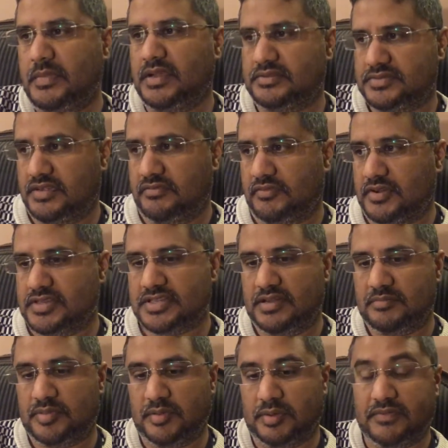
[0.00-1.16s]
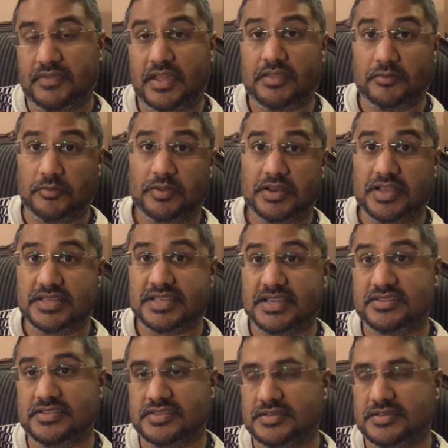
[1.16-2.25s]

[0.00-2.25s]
So for example, one of the other organisations